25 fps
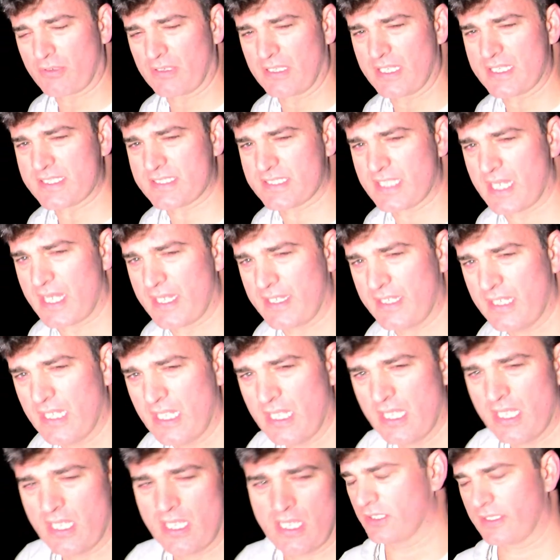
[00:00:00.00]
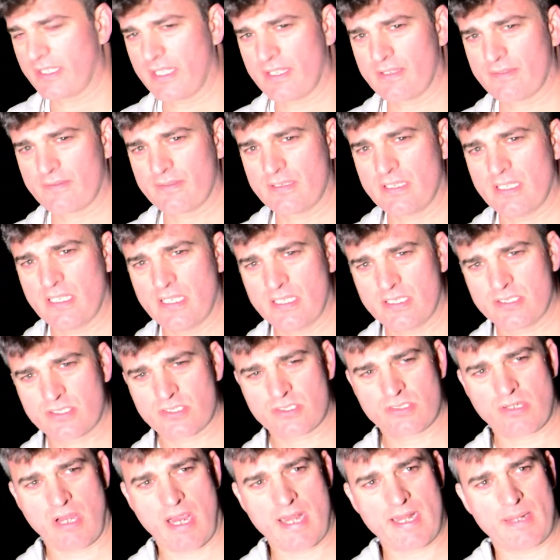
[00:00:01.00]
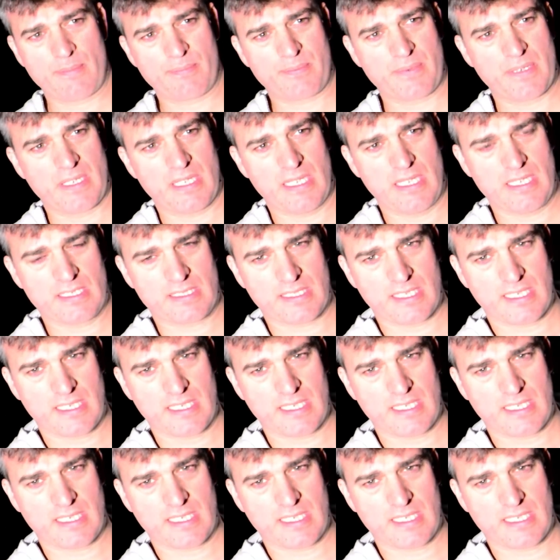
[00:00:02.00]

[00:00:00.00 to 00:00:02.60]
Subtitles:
release done. Looking straight up at